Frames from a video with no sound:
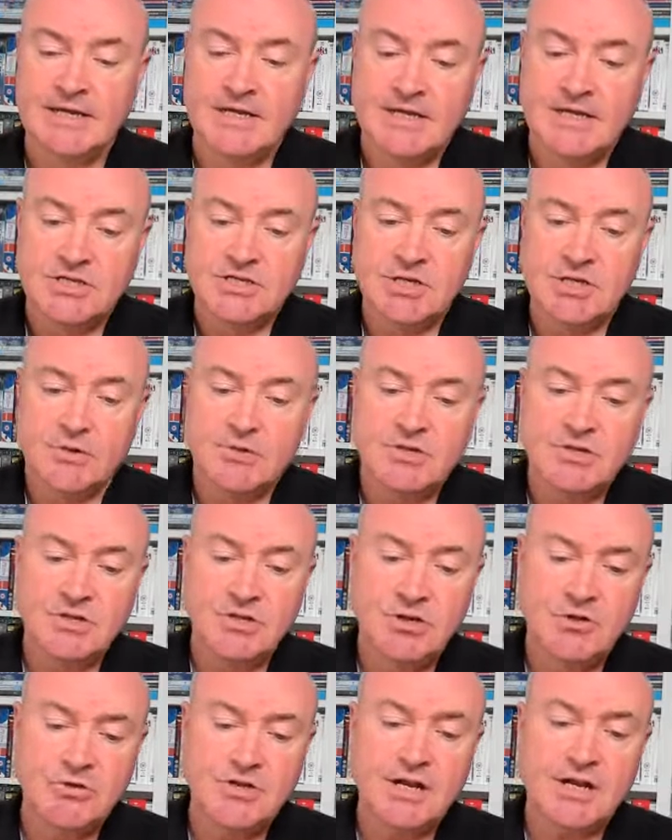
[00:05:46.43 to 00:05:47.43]
So,
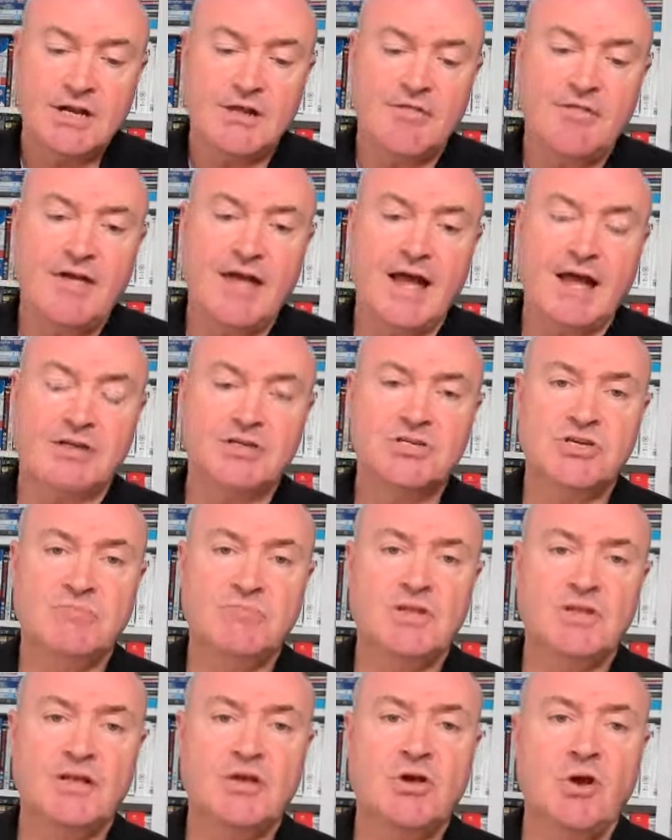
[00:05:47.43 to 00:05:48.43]
looking at that, some
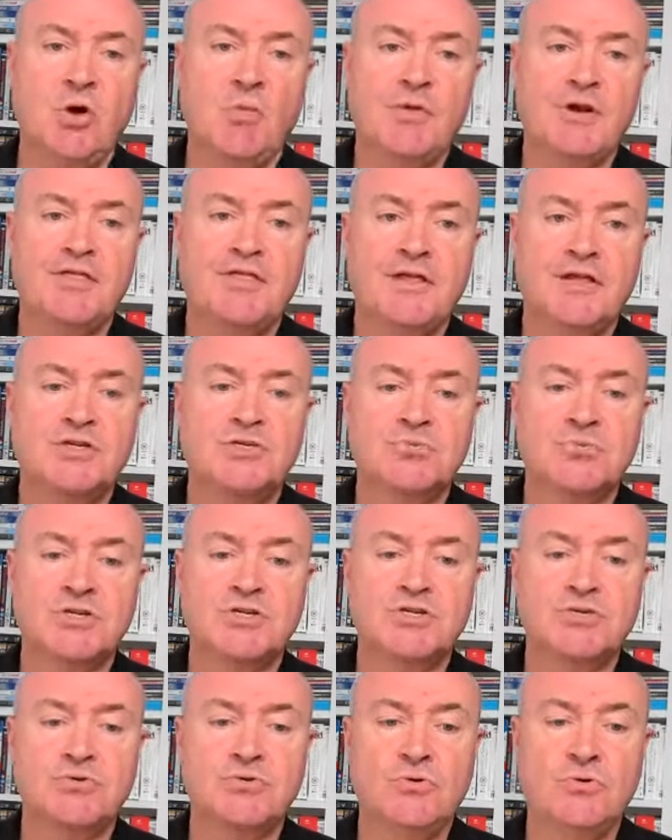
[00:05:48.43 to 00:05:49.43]
of the common things that we
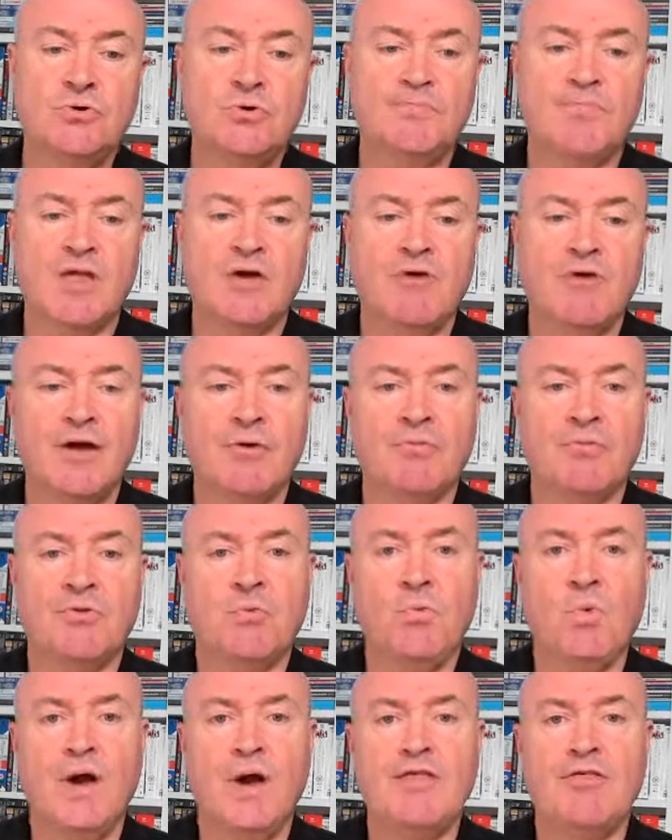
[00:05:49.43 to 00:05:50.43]
saw around the
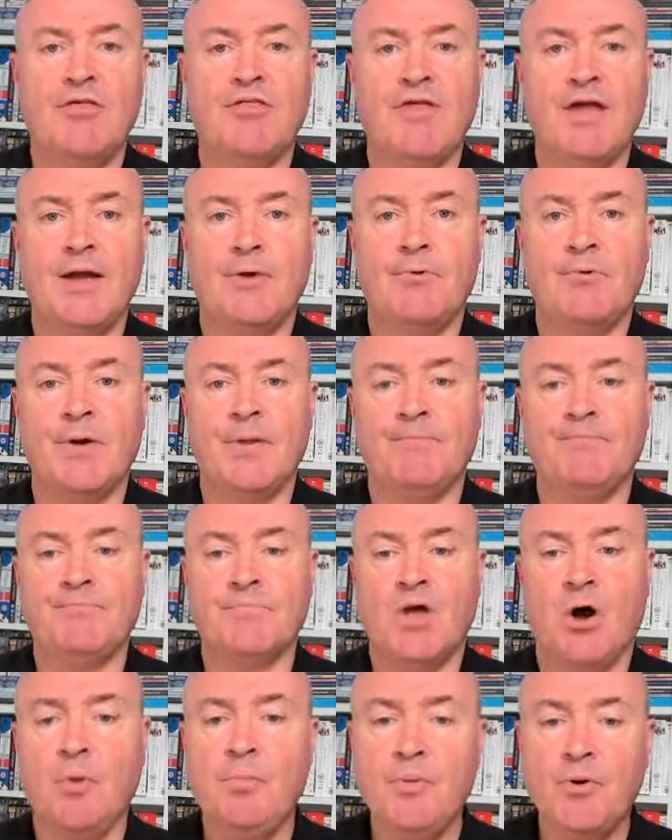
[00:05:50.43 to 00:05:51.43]
way that they were
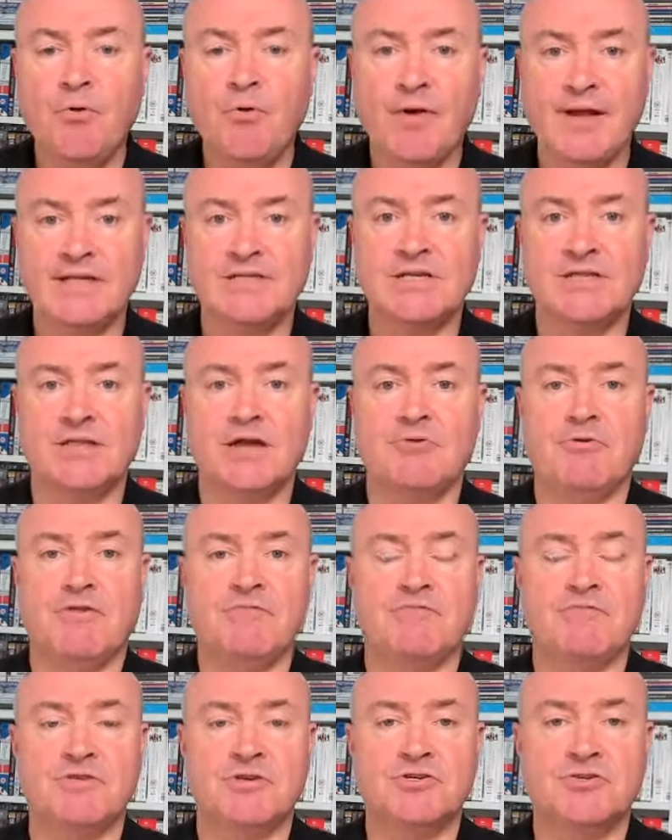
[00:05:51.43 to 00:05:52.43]
operating their
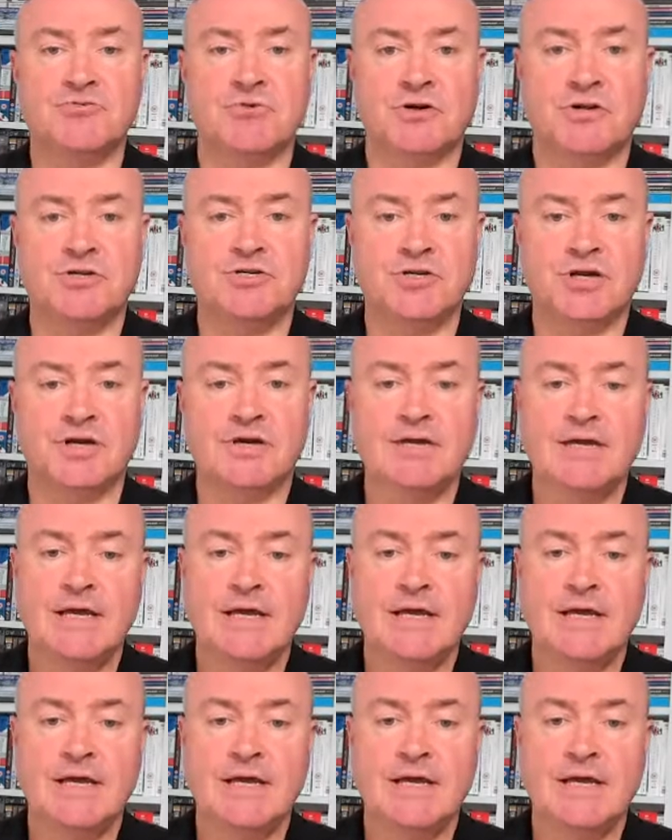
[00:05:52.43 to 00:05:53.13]
infrastructure